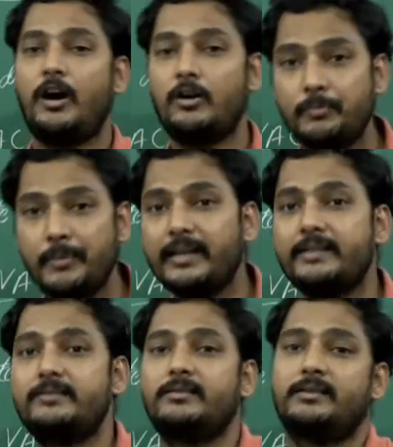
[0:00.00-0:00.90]
or to make
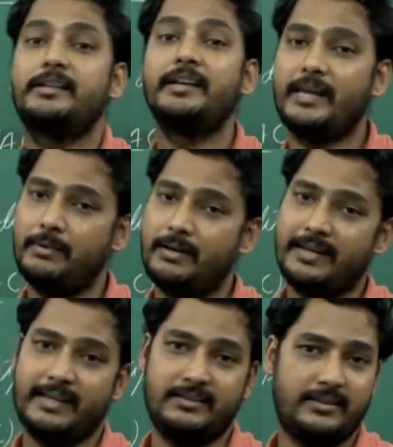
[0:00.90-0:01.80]
it drinkable,
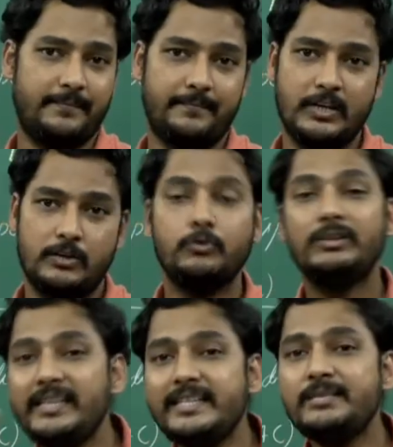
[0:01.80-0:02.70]
I can say. So,
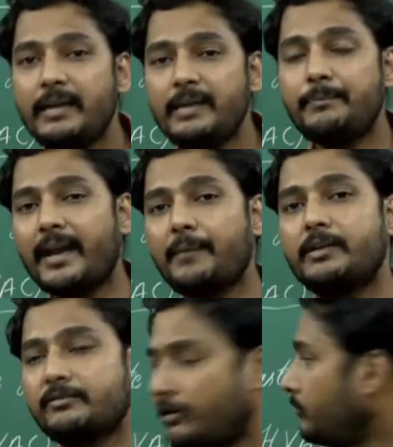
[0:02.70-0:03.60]
these many
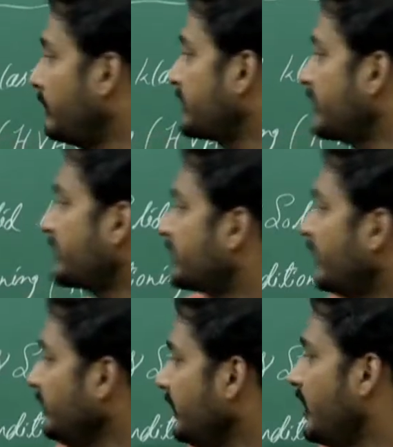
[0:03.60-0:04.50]
parameters we are going to discuss
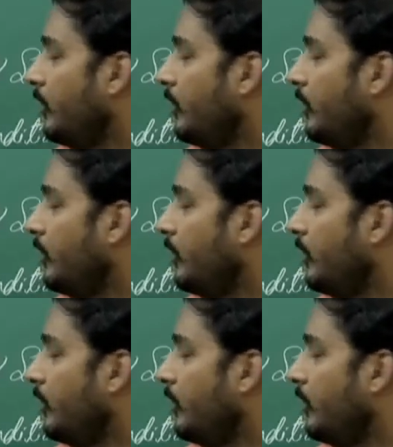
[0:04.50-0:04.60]
in